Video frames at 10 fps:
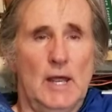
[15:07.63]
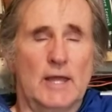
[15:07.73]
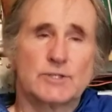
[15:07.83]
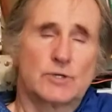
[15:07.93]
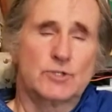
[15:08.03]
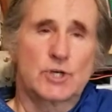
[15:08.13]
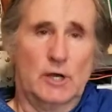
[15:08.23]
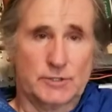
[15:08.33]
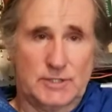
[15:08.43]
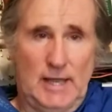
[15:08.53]
And so in
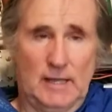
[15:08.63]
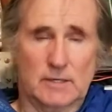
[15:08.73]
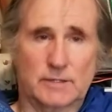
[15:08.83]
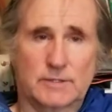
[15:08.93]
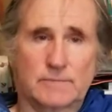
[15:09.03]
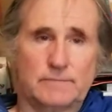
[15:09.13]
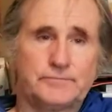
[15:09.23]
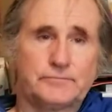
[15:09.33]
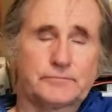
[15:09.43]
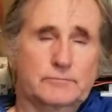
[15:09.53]
Charles Taylor's
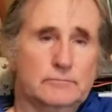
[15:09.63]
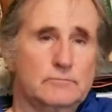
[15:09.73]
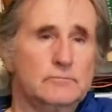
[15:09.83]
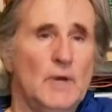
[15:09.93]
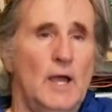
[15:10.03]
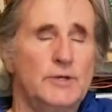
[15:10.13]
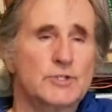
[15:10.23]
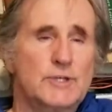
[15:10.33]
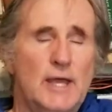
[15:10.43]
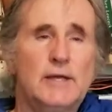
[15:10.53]

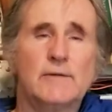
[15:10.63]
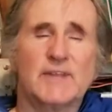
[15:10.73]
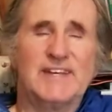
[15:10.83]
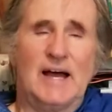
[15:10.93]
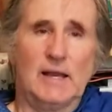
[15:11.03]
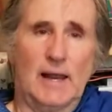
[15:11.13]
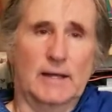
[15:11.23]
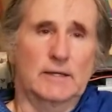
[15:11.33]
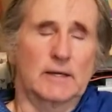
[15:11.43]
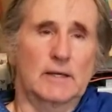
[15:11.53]
understanding of the
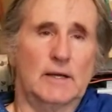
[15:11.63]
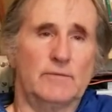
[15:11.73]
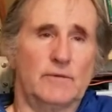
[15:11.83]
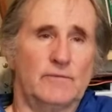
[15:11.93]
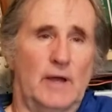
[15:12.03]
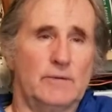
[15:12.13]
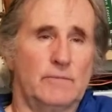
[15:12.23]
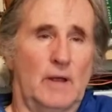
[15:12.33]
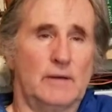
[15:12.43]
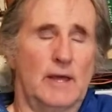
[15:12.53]
dialectic of
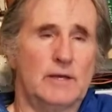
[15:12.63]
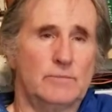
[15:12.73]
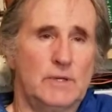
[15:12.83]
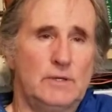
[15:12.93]
enlightenment,